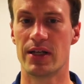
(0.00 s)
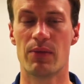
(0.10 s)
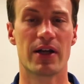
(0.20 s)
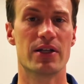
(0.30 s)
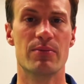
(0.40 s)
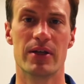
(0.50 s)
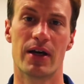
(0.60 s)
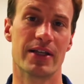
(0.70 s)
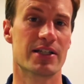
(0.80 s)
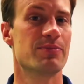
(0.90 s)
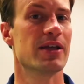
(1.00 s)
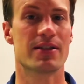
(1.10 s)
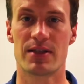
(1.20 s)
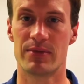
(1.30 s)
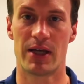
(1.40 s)
he wanted to be on
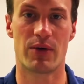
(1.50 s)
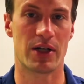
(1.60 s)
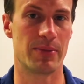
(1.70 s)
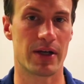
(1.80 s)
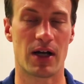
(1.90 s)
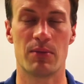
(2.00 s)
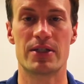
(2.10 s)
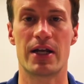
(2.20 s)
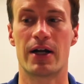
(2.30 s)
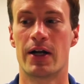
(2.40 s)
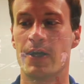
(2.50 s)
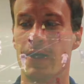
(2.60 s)
ESPN someday, wanted to be a commentator.